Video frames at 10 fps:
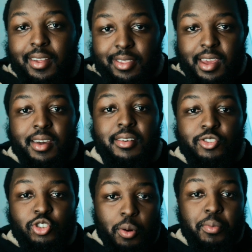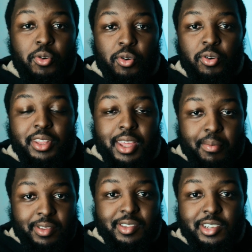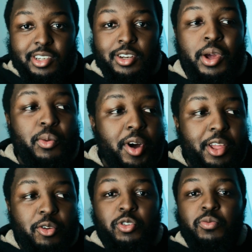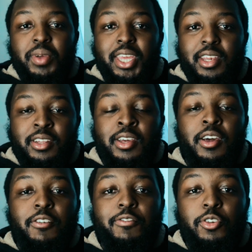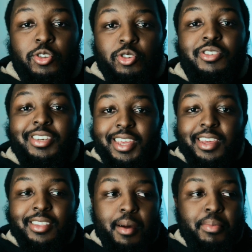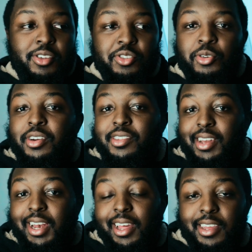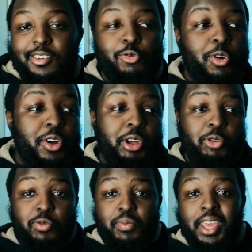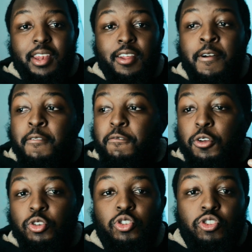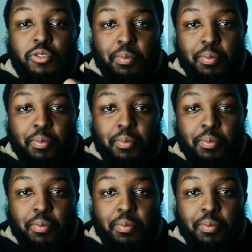in that job role, in that position, what it would mean for you to take that person on as a client, what it would mean for you to